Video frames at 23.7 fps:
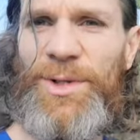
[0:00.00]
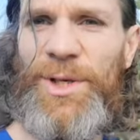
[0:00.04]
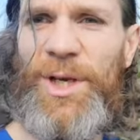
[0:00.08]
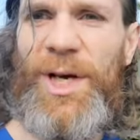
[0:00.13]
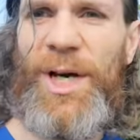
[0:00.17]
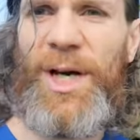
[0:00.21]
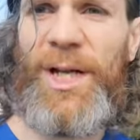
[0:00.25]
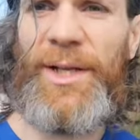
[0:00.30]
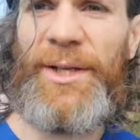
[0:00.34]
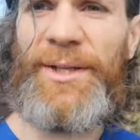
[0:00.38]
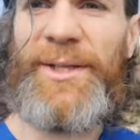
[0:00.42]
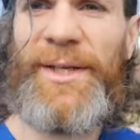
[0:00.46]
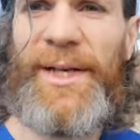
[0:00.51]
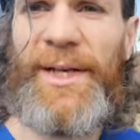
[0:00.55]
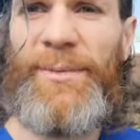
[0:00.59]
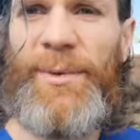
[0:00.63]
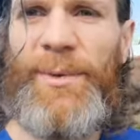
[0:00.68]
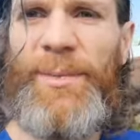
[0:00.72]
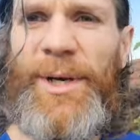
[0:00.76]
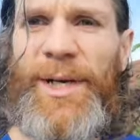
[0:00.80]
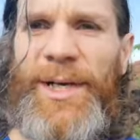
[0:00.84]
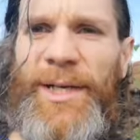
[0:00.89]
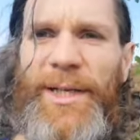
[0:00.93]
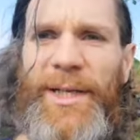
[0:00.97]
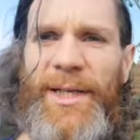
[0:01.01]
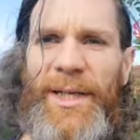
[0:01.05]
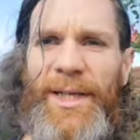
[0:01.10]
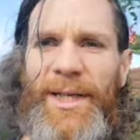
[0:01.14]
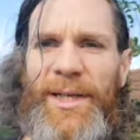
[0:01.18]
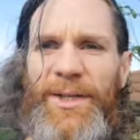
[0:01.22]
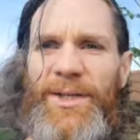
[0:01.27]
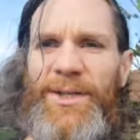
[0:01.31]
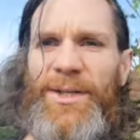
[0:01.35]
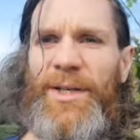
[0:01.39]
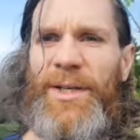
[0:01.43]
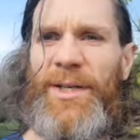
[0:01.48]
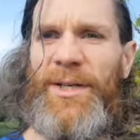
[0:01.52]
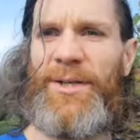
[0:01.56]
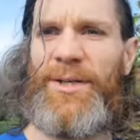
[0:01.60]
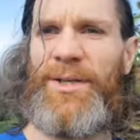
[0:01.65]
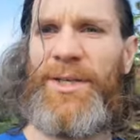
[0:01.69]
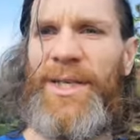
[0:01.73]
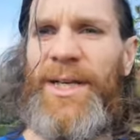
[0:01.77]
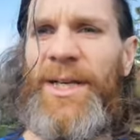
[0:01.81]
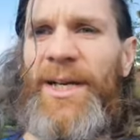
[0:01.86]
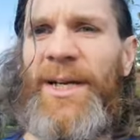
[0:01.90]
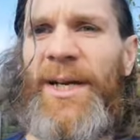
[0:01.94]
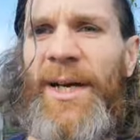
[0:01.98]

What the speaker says: all the time with my clients is